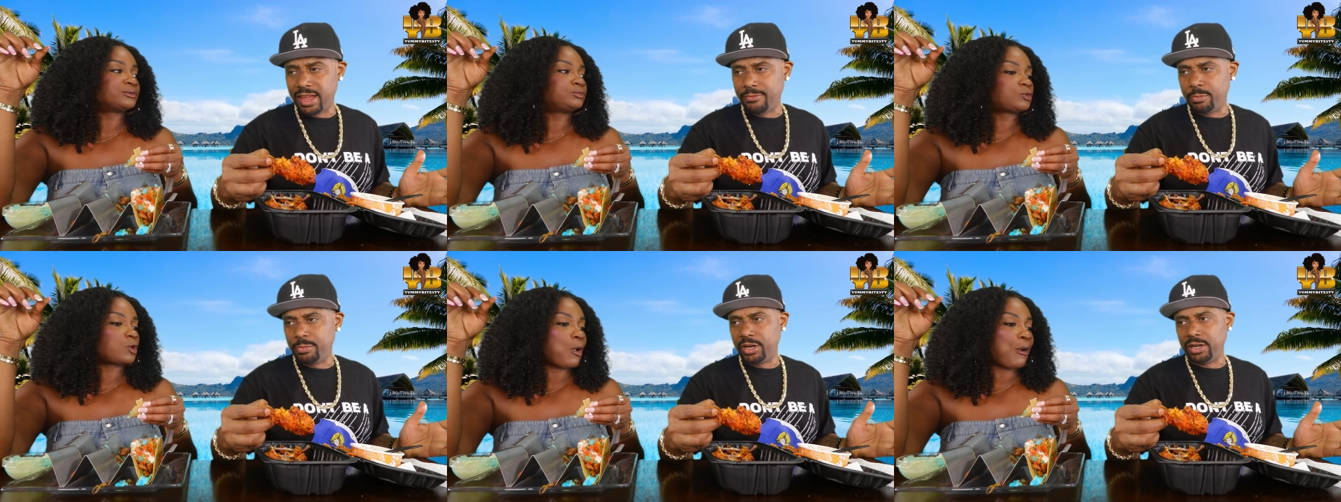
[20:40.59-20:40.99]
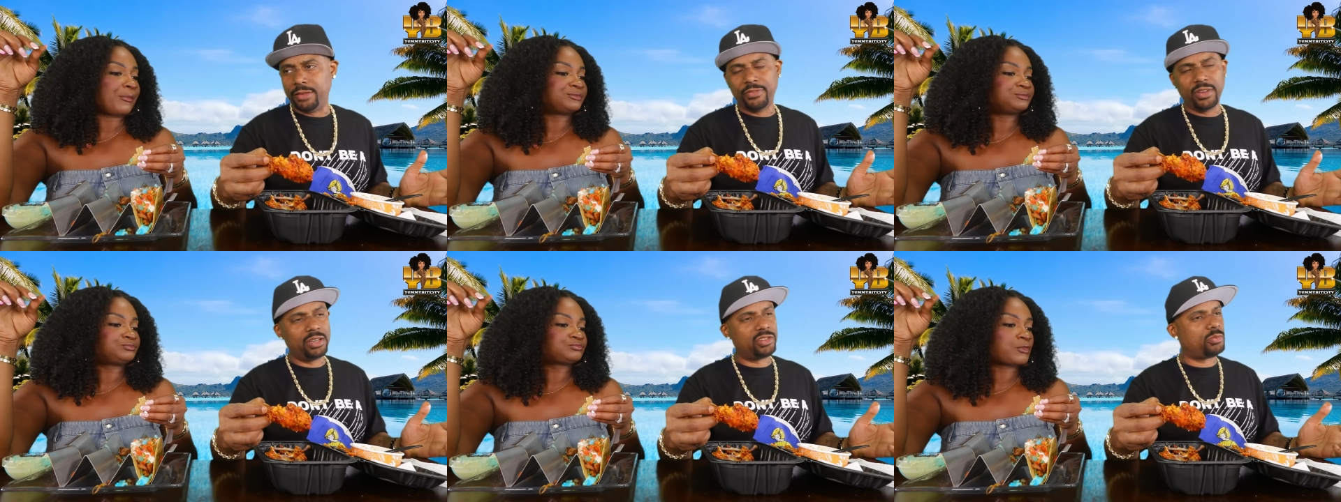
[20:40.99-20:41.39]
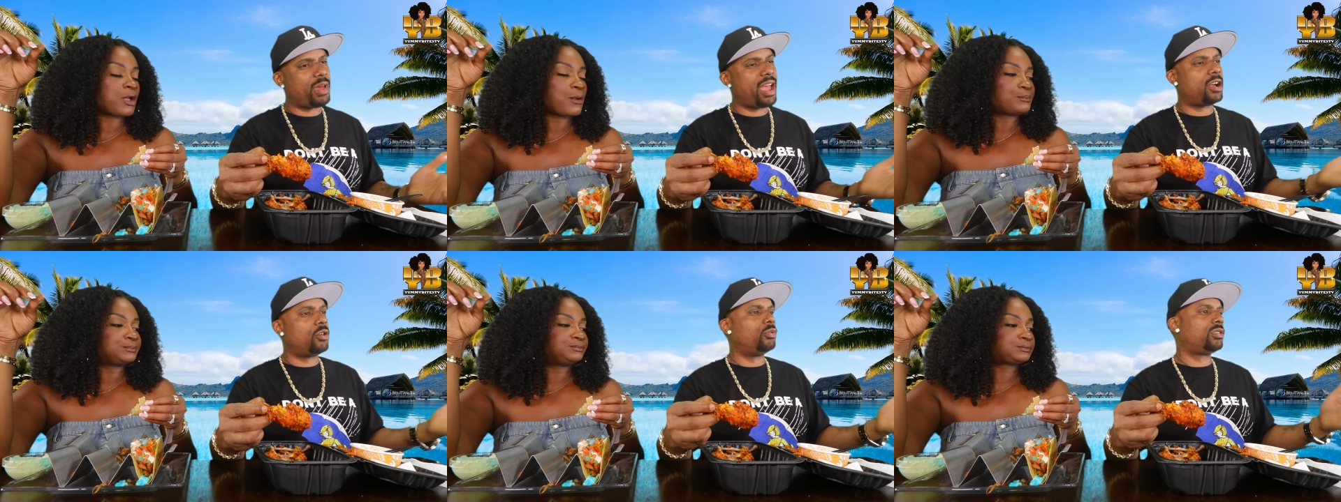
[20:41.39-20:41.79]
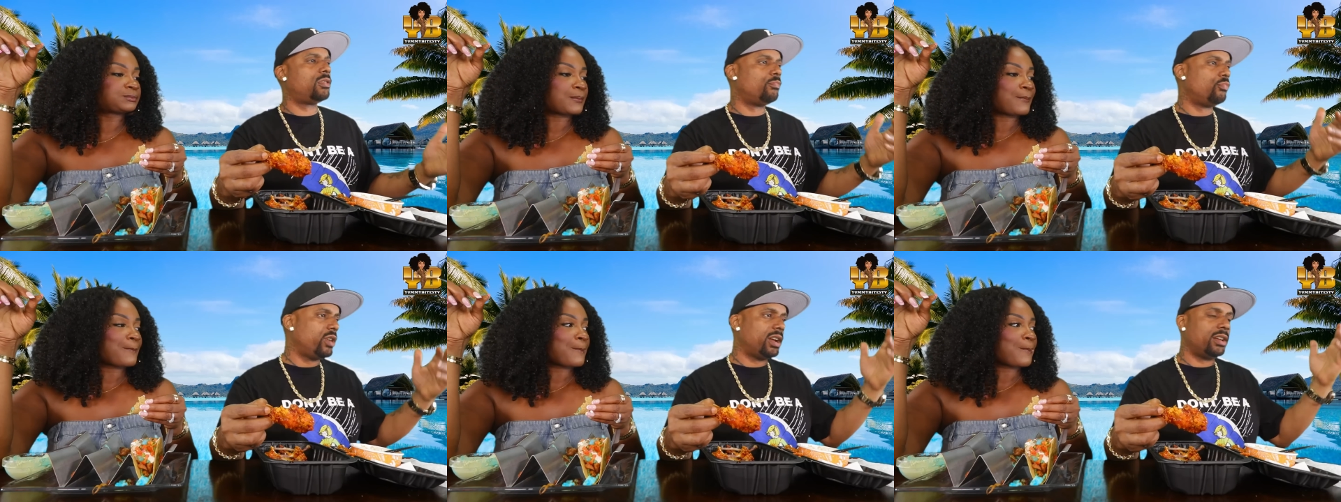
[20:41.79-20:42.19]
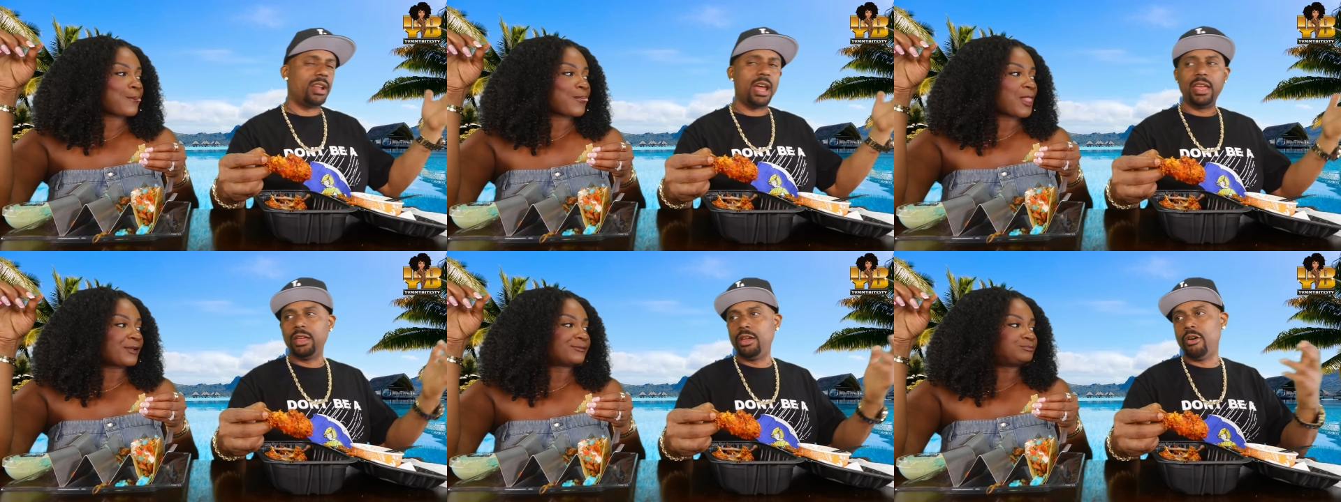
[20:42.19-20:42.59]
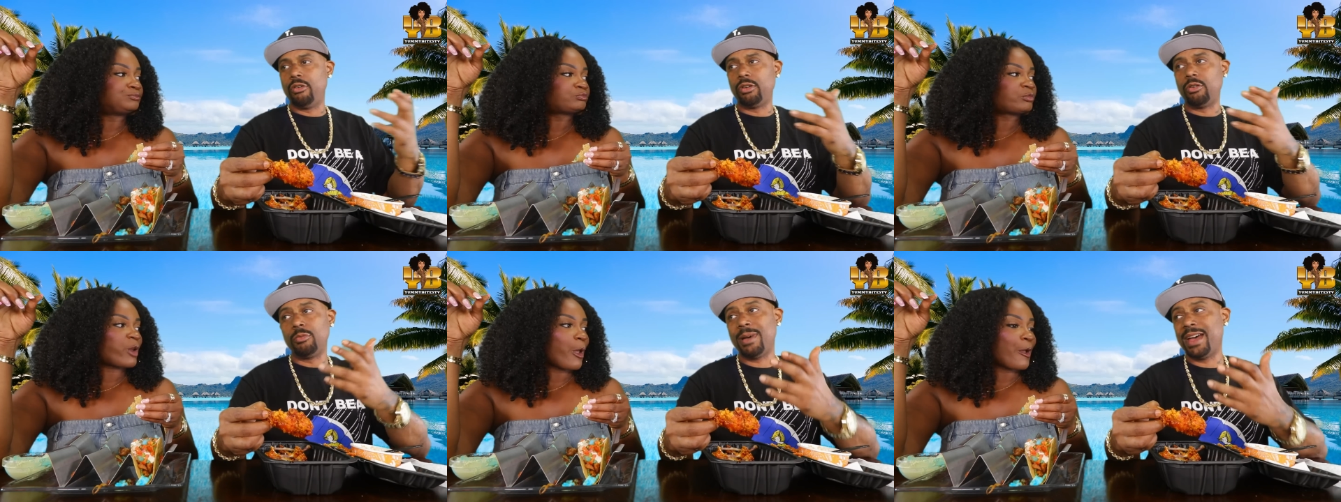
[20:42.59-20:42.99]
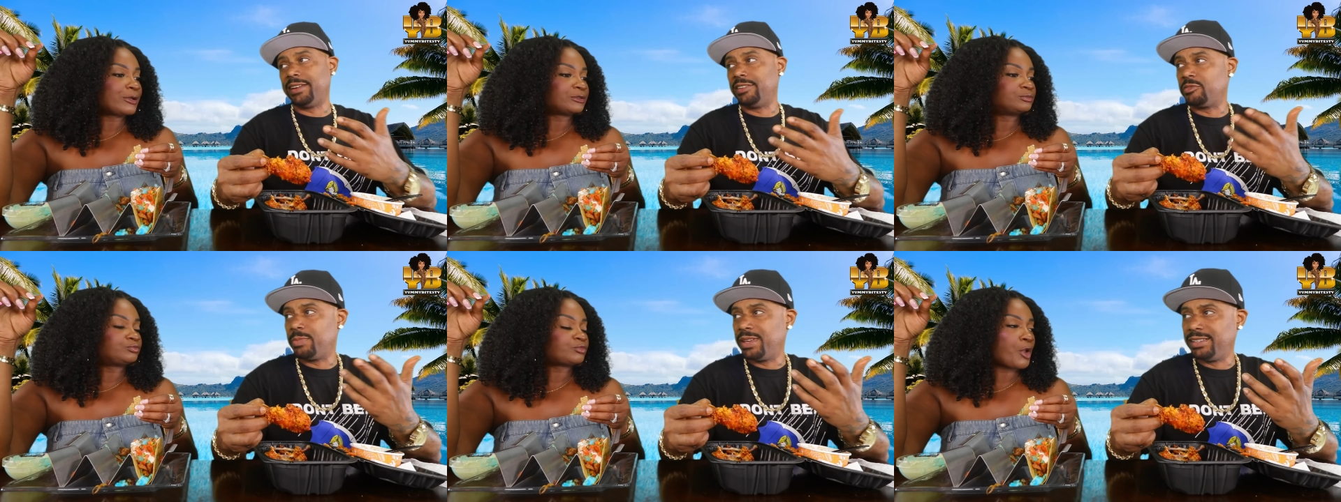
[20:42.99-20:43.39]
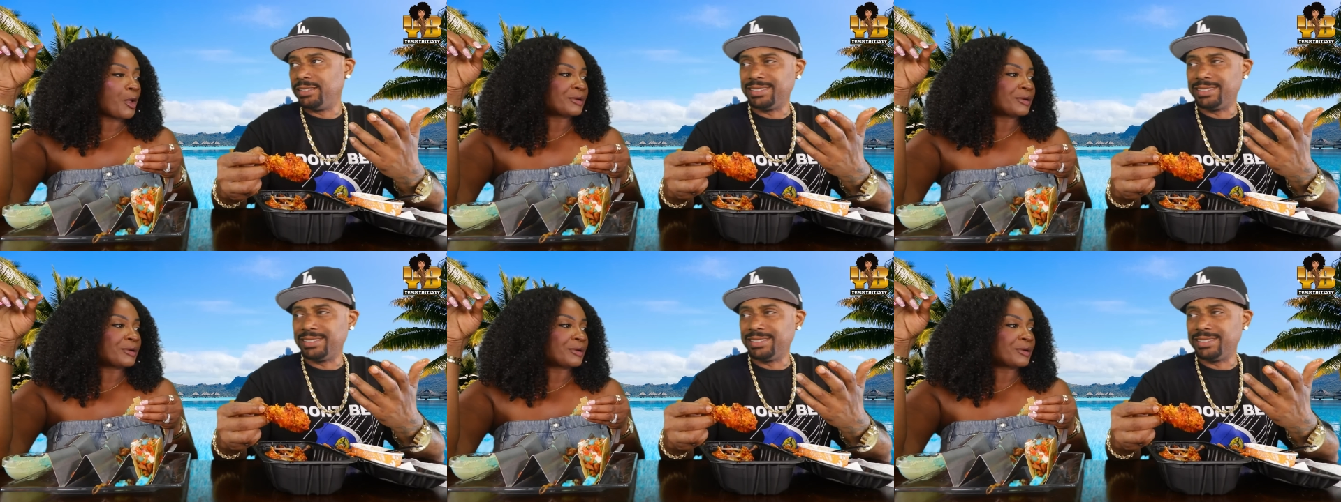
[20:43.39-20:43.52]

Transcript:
Speaker 1: But if he smack her with the brick and now he going on about his business,